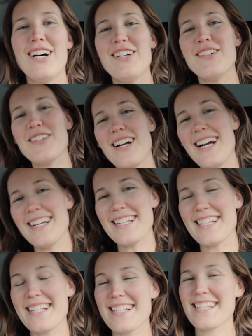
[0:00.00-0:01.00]

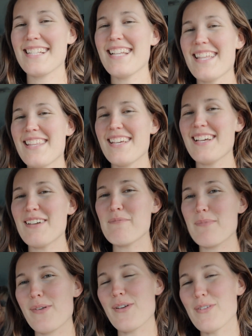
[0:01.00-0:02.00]
Alrighty, it's another
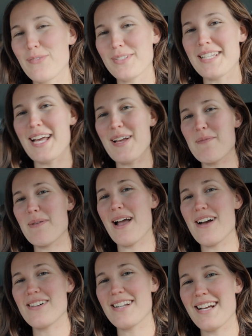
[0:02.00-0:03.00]
beautiful day in
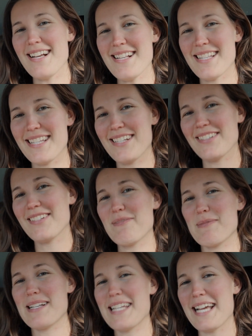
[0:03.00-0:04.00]
paradise here
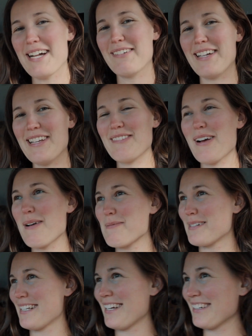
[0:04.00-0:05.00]
in Medowie in
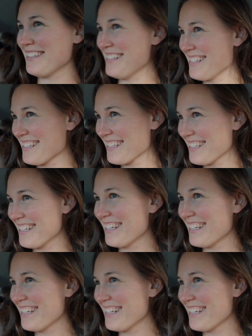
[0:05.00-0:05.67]
Raymond Terrace.